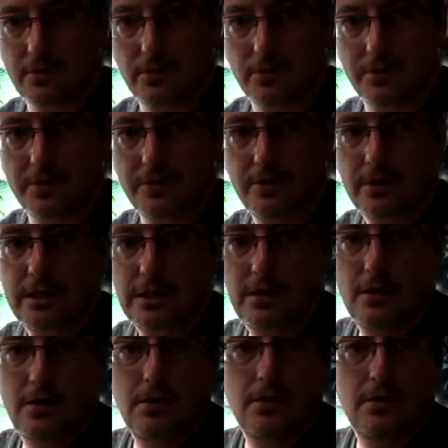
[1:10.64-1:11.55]
with
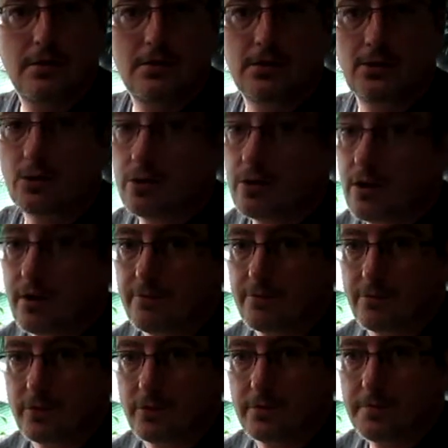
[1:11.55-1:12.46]
no
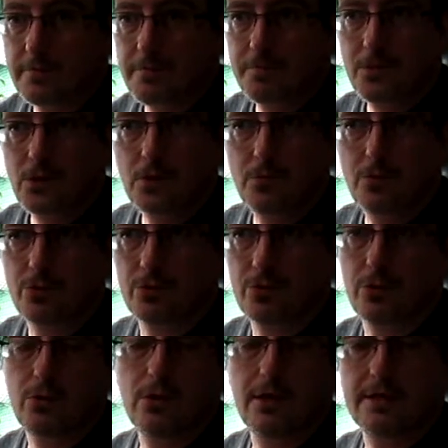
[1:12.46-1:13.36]
cover, put
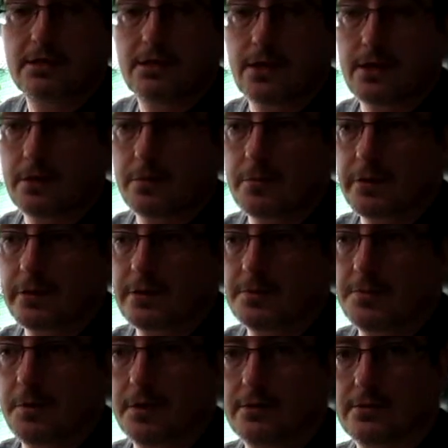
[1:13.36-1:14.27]
grow lights on them and
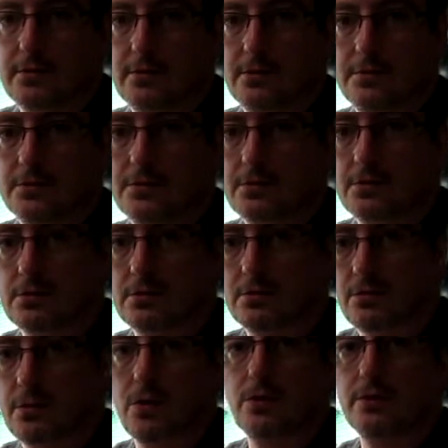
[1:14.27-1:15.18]
expect them to
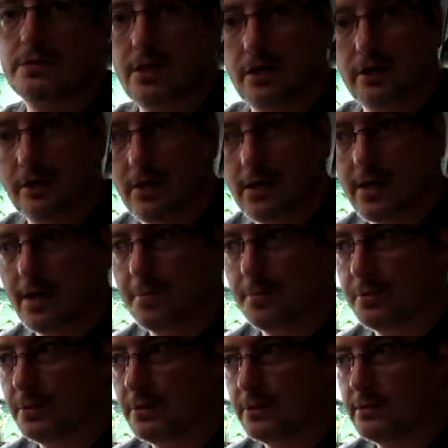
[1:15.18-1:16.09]
grow. It's not going to
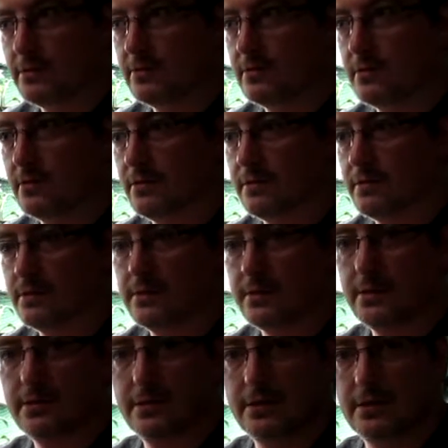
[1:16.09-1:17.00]
happen. It needs the
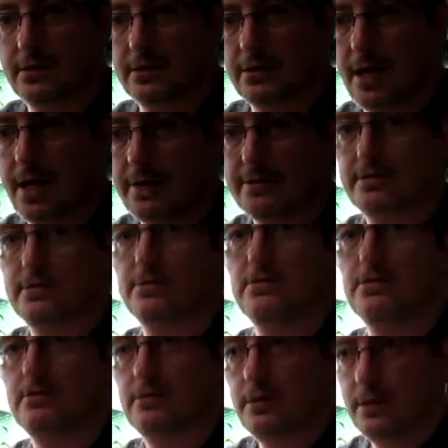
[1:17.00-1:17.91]
seeds need a
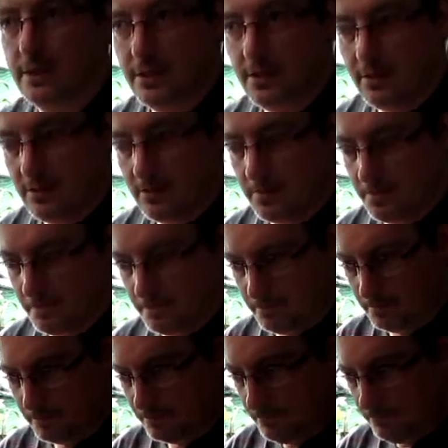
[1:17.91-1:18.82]
constant
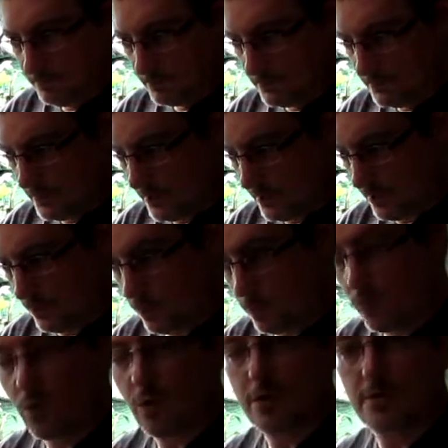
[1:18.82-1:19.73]

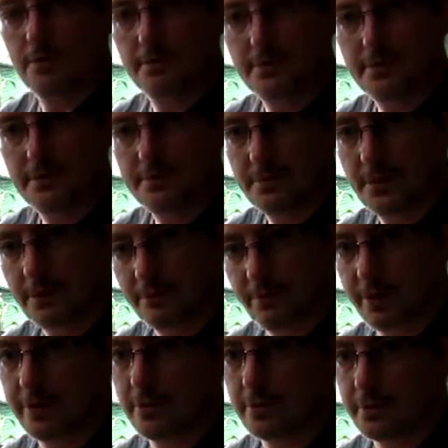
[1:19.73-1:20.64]
warm
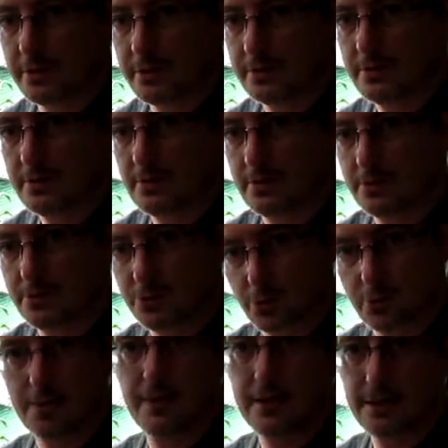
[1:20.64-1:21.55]
environment to
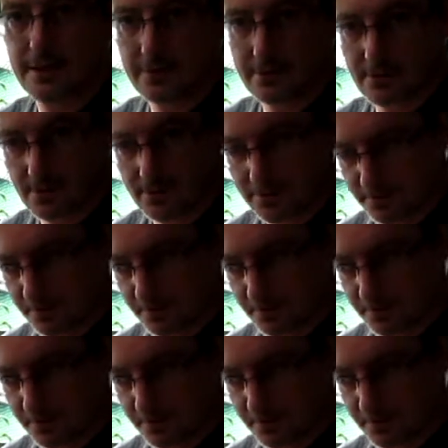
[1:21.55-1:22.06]
germinate, to